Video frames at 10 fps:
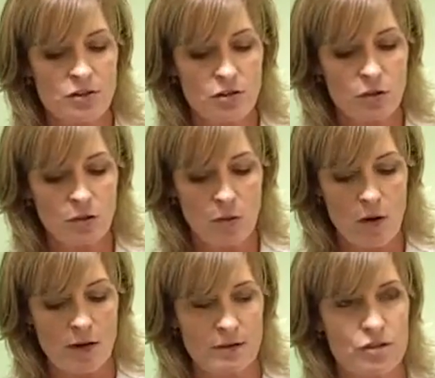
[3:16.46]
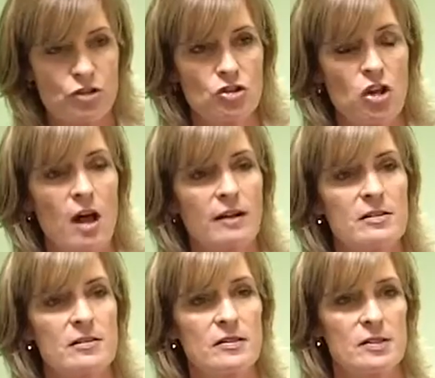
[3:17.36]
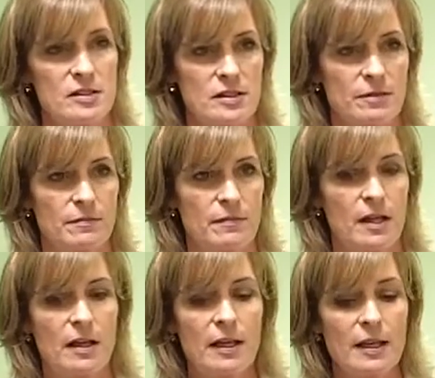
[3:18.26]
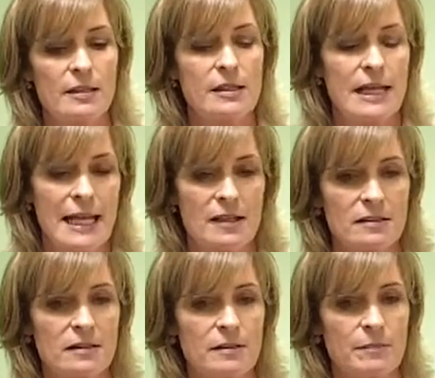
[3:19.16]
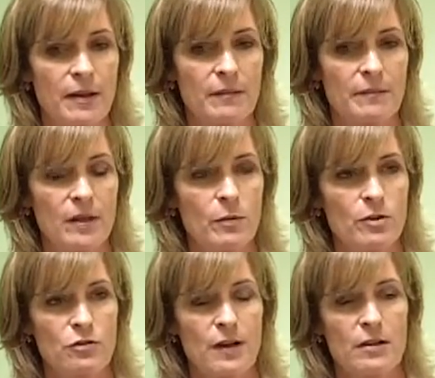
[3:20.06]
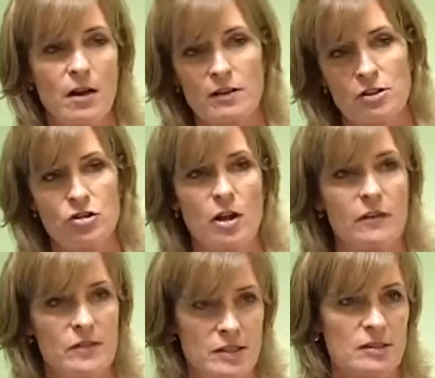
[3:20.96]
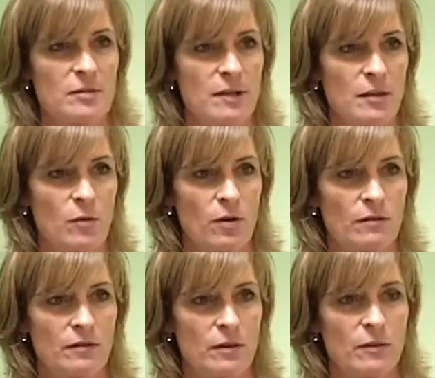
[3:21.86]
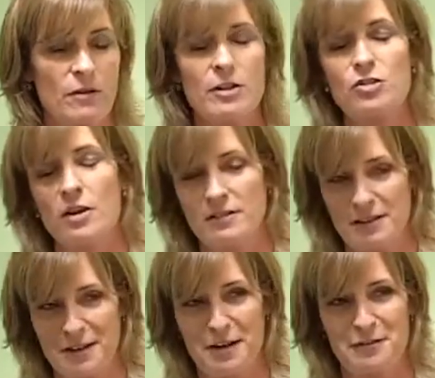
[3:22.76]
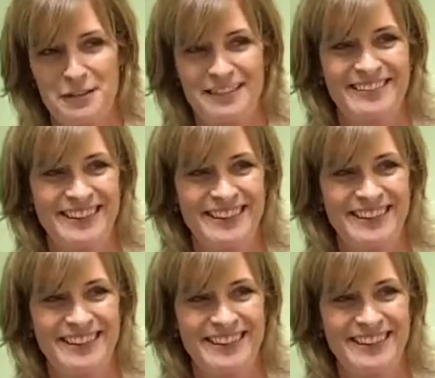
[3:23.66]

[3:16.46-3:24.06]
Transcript: Ice cold water shocks the system. It can handle it, but we're trying not to shock the system anymore. We've already shocked it enough.